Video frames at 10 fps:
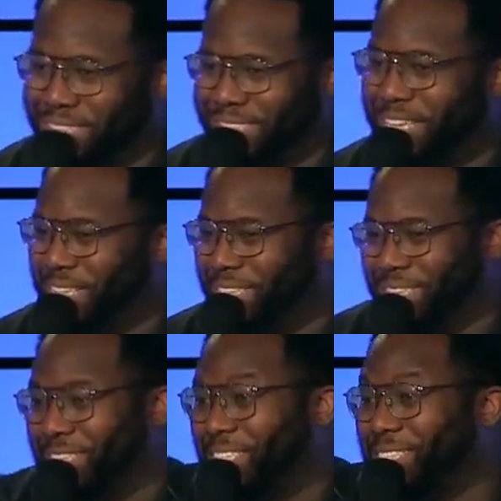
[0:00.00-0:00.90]
said,
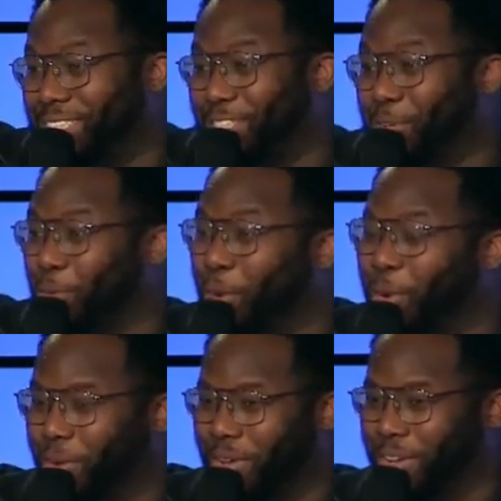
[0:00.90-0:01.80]
This is your
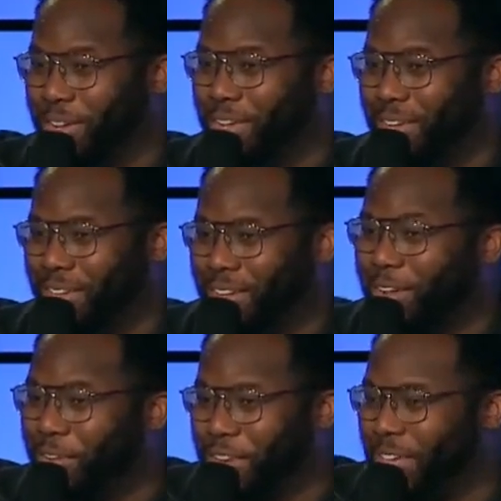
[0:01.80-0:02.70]
role.
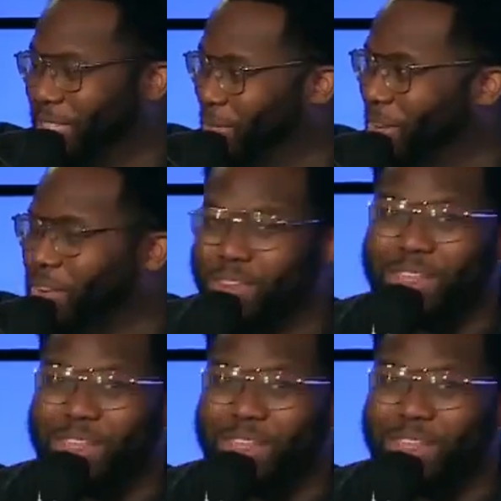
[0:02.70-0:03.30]
Go to the next one. Go to the